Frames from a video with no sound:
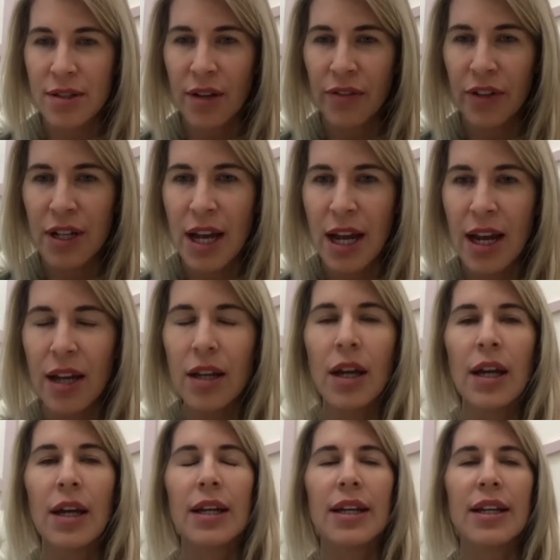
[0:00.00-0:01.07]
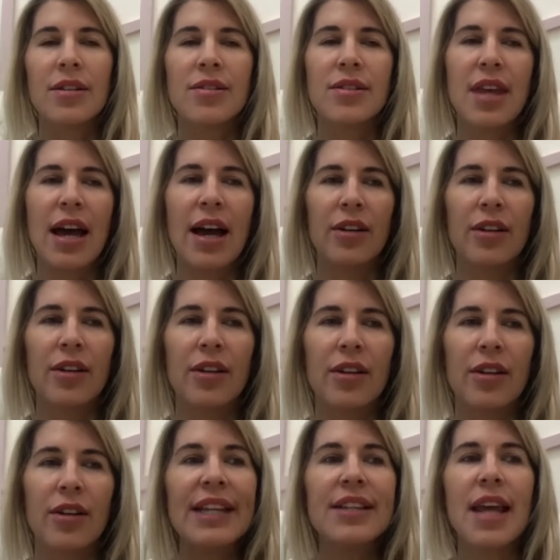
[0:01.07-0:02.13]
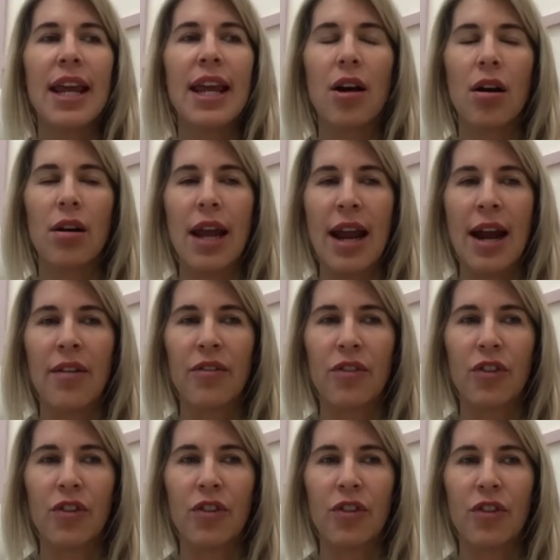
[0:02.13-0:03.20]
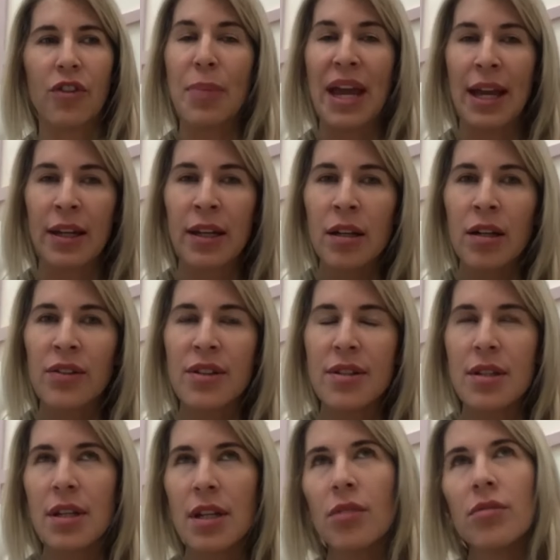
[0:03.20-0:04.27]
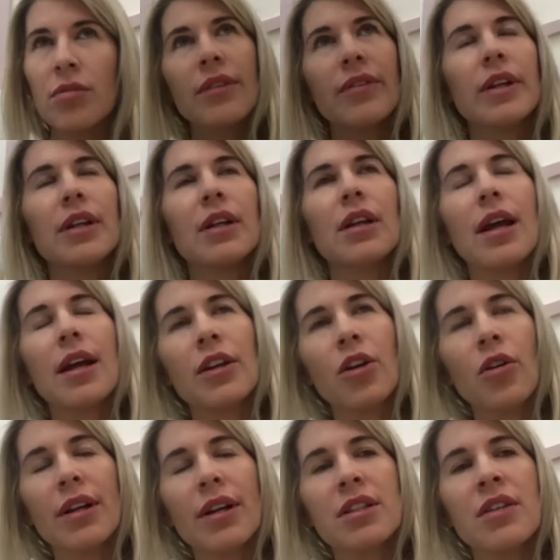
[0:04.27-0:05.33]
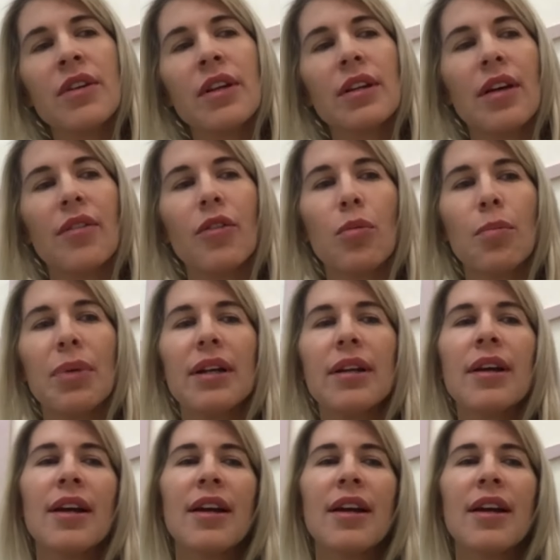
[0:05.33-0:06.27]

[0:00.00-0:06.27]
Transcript: every day, is that we take on average, depending on the city you live in and your activity level, but